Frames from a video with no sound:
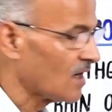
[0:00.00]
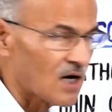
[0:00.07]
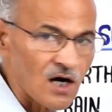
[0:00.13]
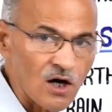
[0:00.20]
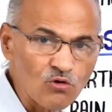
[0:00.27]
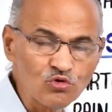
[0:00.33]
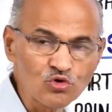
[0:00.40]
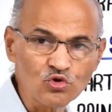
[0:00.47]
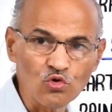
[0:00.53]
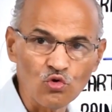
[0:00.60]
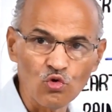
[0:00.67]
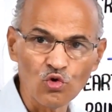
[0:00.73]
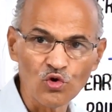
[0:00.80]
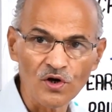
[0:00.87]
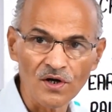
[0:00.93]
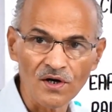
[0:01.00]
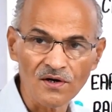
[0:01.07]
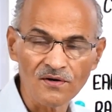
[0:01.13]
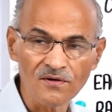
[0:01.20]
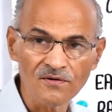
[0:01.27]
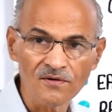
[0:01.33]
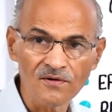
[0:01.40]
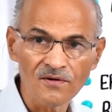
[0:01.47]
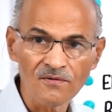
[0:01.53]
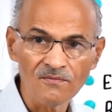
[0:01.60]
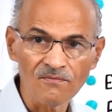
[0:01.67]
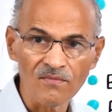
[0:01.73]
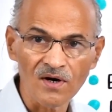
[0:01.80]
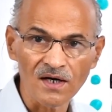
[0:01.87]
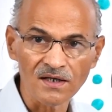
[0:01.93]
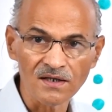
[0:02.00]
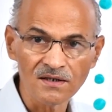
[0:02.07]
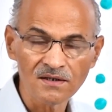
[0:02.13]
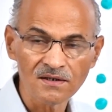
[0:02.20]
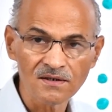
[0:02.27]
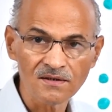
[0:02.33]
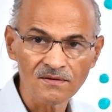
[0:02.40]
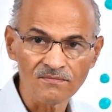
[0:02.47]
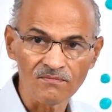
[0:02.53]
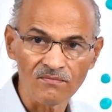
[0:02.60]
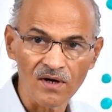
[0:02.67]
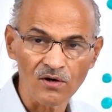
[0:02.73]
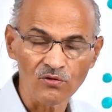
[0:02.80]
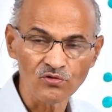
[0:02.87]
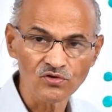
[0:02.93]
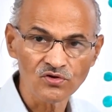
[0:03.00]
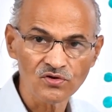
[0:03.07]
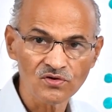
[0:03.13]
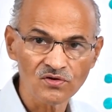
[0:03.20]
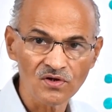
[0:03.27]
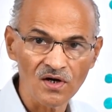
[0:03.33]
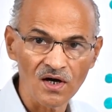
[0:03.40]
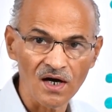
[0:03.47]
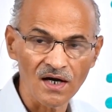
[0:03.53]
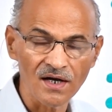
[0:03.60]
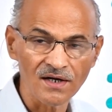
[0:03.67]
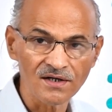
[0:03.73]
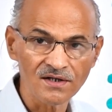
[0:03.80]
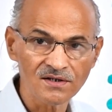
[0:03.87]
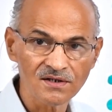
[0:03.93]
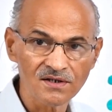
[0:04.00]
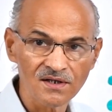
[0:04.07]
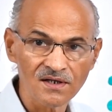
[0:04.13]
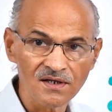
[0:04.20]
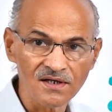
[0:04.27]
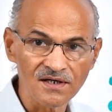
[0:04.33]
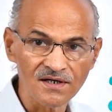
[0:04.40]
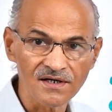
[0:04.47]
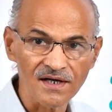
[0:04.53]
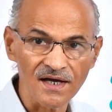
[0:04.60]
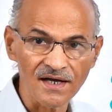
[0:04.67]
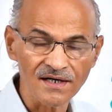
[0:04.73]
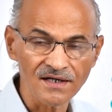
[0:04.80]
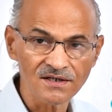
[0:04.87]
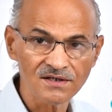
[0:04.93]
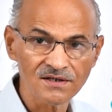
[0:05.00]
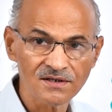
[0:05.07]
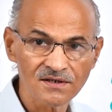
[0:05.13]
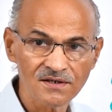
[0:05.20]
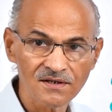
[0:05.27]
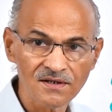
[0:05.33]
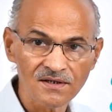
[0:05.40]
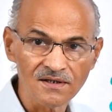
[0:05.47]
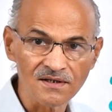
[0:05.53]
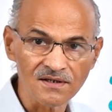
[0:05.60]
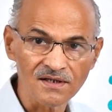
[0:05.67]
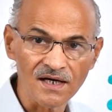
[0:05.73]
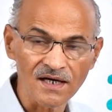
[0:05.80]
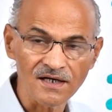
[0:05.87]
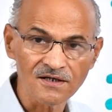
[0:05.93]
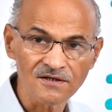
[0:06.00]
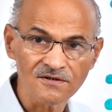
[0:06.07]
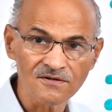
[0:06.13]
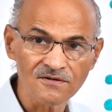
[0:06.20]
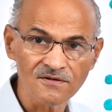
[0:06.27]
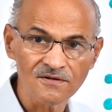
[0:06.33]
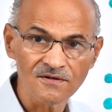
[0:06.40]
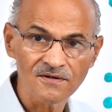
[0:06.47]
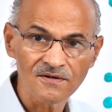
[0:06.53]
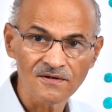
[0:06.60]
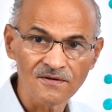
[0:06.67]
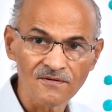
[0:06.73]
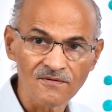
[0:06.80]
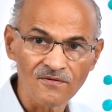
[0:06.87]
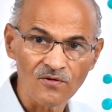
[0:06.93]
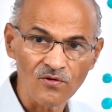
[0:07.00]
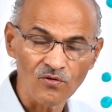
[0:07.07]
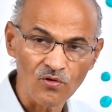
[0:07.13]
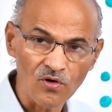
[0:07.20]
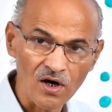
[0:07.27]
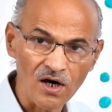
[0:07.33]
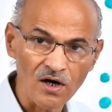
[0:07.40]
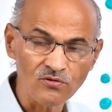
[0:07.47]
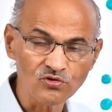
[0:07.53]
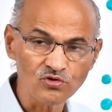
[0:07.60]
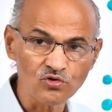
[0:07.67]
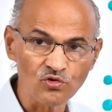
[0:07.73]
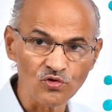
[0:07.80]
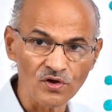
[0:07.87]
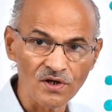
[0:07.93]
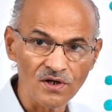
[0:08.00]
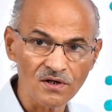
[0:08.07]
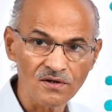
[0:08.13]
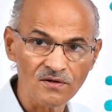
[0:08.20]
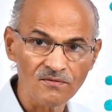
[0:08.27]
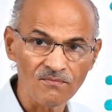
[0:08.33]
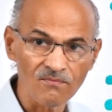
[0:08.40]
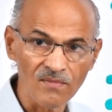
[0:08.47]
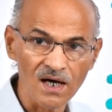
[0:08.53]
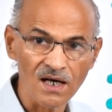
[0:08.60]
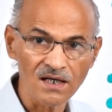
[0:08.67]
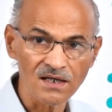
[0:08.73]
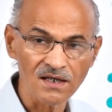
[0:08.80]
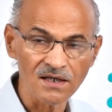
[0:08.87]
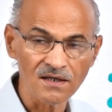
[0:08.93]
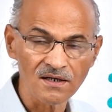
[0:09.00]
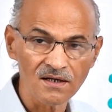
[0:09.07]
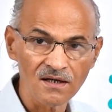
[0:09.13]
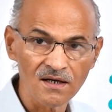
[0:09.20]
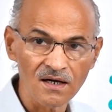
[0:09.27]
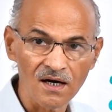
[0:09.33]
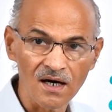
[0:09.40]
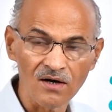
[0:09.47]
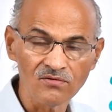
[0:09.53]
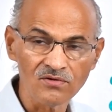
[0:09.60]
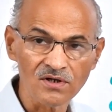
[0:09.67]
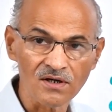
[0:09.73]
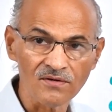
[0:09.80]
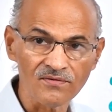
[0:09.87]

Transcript: house owner by mouth and dragged that house owner, Malkin, out of